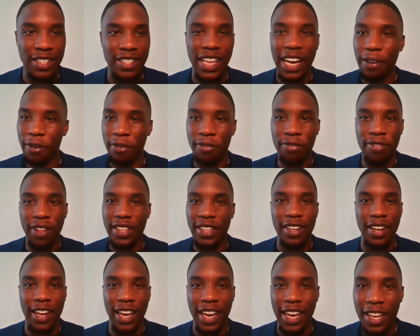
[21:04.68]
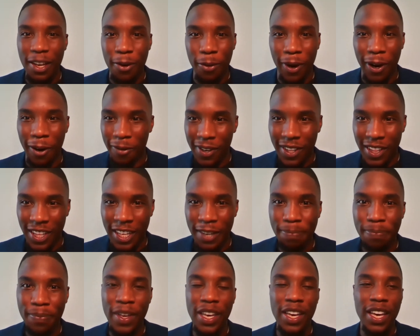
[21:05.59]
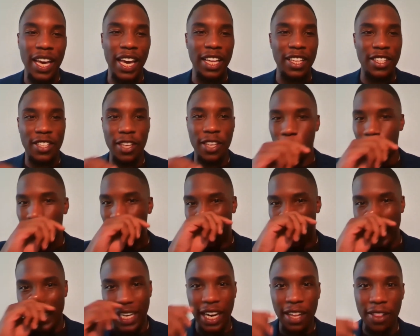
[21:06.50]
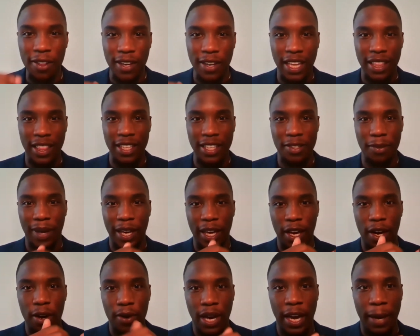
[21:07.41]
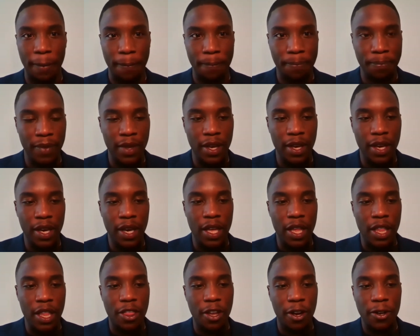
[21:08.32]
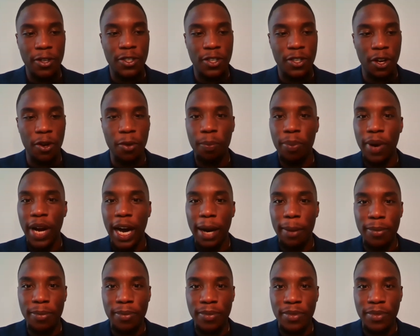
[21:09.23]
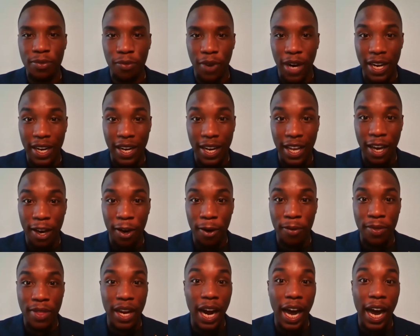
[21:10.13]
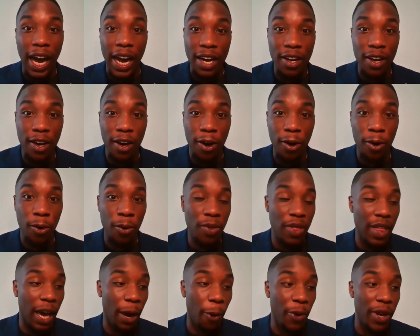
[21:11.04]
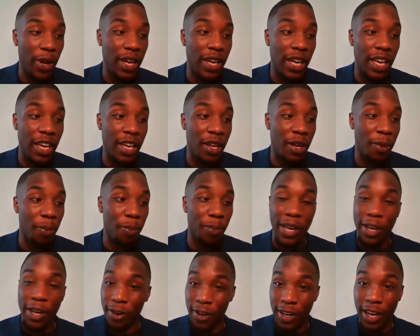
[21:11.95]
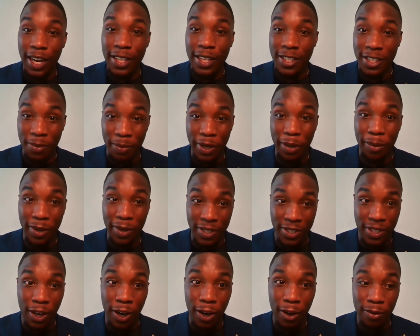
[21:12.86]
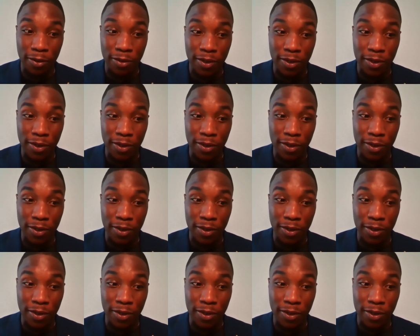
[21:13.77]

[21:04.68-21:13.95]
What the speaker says: not reflected anywhere, really. And so, as I look at this, I'm like, okay, there are certain problems right now that I know that we need bigger guns to be able to solve.